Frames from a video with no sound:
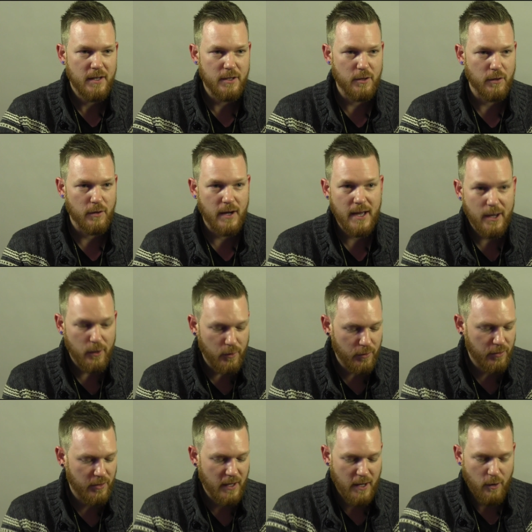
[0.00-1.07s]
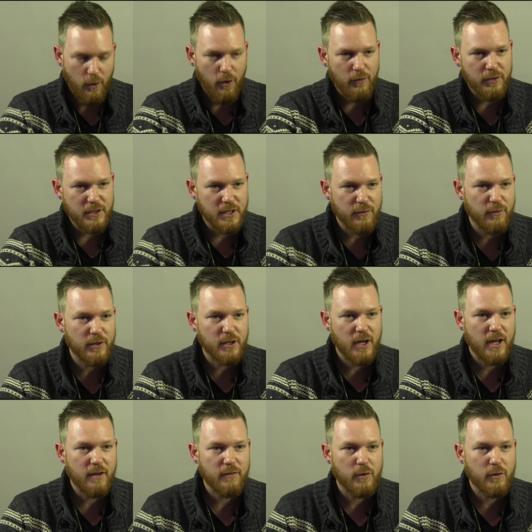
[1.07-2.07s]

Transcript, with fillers: your health, all the different kind